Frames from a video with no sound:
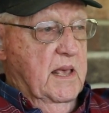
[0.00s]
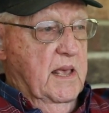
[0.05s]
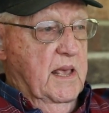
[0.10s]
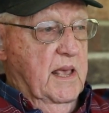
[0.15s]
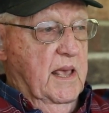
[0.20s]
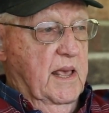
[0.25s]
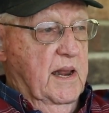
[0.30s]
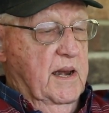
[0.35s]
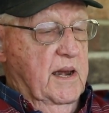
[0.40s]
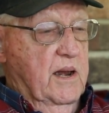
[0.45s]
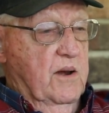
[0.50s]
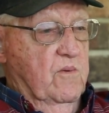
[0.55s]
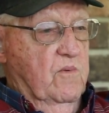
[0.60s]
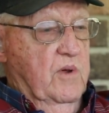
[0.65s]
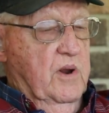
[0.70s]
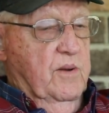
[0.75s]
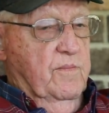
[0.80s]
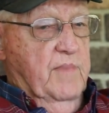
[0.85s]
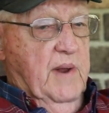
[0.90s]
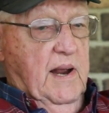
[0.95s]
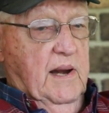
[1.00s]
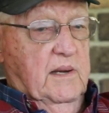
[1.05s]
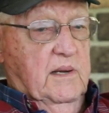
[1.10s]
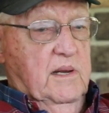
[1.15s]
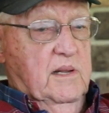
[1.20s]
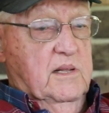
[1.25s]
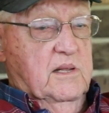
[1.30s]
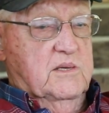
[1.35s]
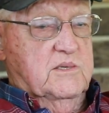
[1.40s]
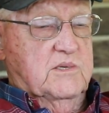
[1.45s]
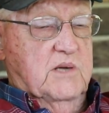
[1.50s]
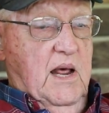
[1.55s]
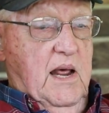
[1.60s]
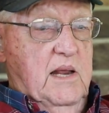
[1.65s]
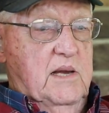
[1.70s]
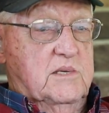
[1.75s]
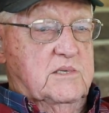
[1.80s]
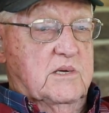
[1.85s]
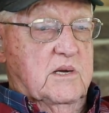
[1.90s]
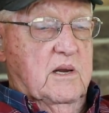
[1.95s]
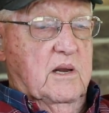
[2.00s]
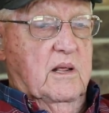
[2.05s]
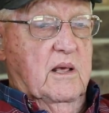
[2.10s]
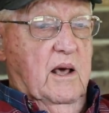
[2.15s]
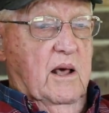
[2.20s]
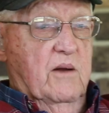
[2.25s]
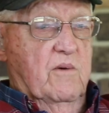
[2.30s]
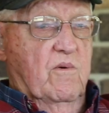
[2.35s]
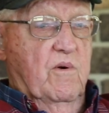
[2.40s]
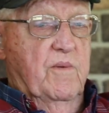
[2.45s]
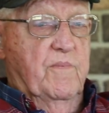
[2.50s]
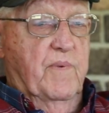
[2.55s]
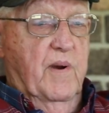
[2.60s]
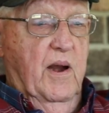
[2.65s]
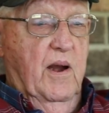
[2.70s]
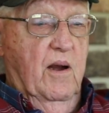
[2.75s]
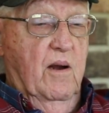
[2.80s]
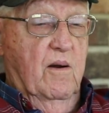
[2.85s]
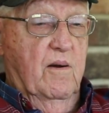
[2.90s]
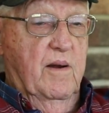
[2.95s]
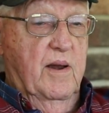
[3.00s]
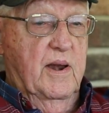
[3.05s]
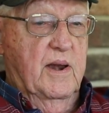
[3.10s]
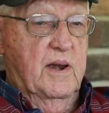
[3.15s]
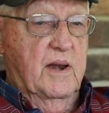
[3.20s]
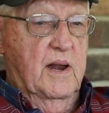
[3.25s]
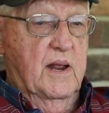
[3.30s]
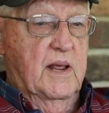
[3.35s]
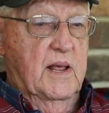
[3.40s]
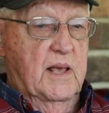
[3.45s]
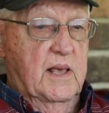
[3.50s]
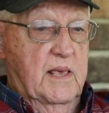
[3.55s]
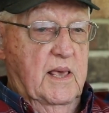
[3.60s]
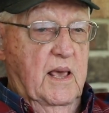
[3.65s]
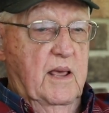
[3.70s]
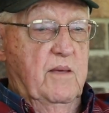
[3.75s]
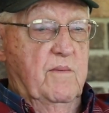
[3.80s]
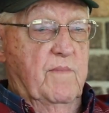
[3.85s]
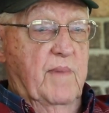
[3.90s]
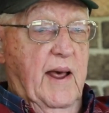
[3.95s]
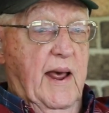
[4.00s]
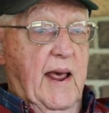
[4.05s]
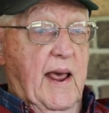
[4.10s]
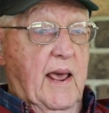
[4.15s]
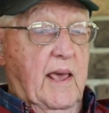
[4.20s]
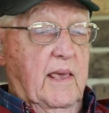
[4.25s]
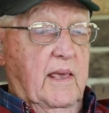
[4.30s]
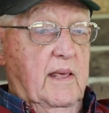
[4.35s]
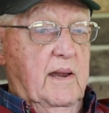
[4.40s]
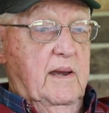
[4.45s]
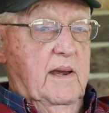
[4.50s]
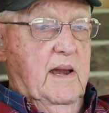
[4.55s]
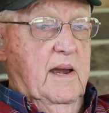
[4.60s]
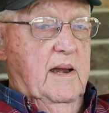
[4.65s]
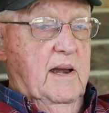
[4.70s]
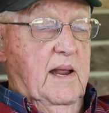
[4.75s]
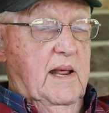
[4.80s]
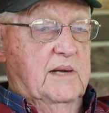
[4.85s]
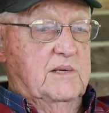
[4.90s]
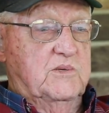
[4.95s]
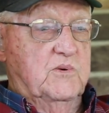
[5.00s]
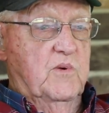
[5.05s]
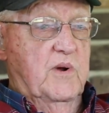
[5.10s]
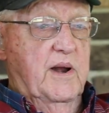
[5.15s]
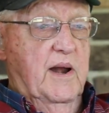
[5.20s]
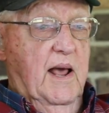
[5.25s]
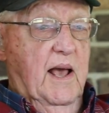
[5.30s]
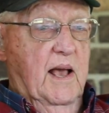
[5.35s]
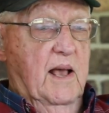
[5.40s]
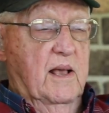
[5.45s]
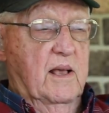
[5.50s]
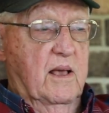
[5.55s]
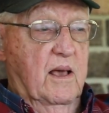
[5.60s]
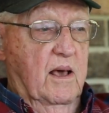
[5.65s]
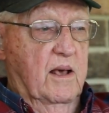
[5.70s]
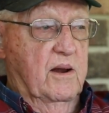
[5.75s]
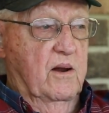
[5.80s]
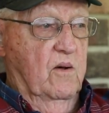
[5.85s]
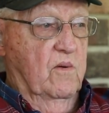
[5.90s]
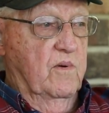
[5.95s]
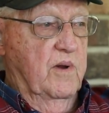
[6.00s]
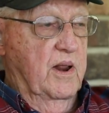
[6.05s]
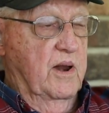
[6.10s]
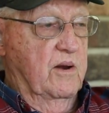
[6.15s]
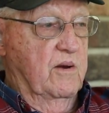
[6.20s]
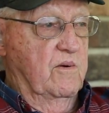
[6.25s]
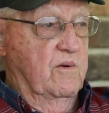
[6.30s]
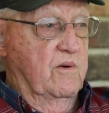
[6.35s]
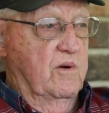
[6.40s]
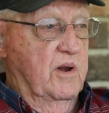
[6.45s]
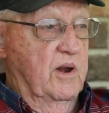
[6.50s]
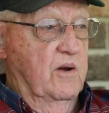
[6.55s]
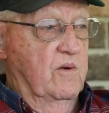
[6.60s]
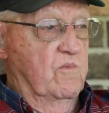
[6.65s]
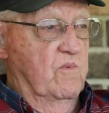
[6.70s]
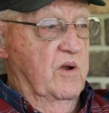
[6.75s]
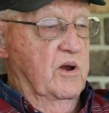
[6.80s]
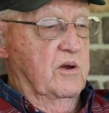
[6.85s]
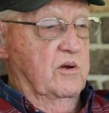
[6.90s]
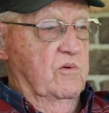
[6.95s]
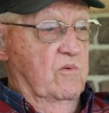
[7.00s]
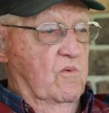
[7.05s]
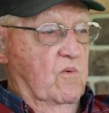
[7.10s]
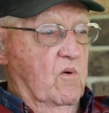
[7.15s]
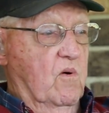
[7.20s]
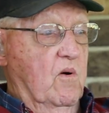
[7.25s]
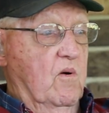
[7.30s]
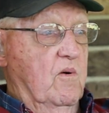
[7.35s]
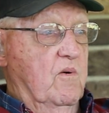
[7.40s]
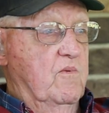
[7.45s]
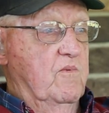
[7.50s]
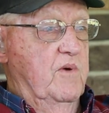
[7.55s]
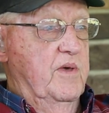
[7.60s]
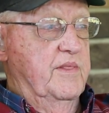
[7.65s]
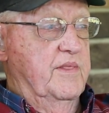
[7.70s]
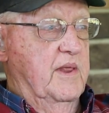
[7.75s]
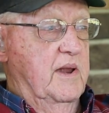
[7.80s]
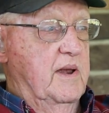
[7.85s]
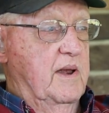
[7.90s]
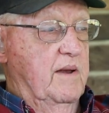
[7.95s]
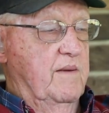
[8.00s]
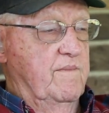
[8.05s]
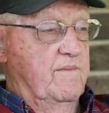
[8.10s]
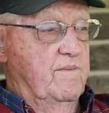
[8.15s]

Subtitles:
and it went back to the States and got repaired and came back, and then that's when I got on it and went to war with it.